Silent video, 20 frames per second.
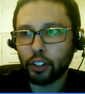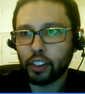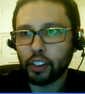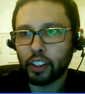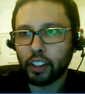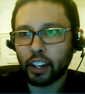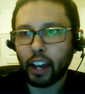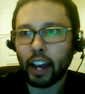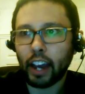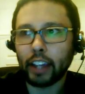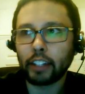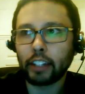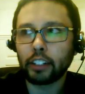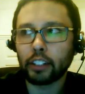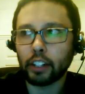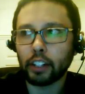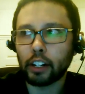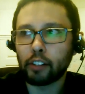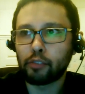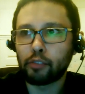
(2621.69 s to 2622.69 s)
the kind
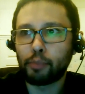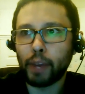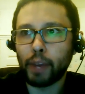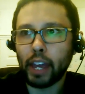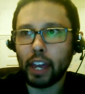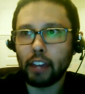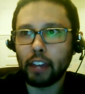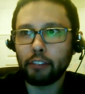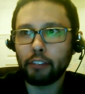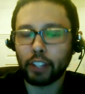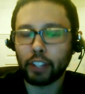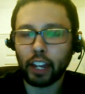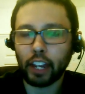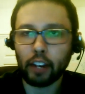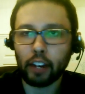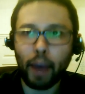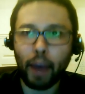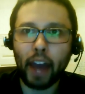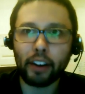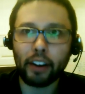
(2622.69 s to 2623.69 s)
of behavior, the kind
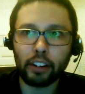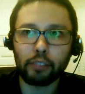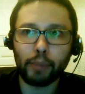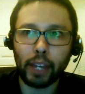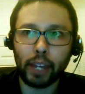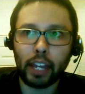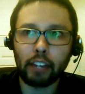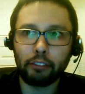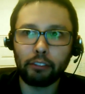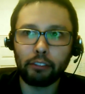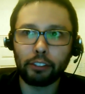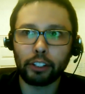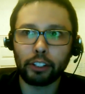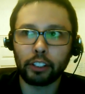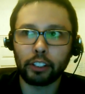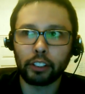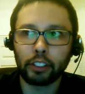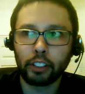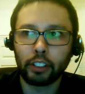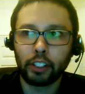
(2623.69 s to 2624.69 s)
of pattern of
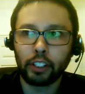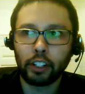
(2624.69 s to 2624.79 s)
behavior,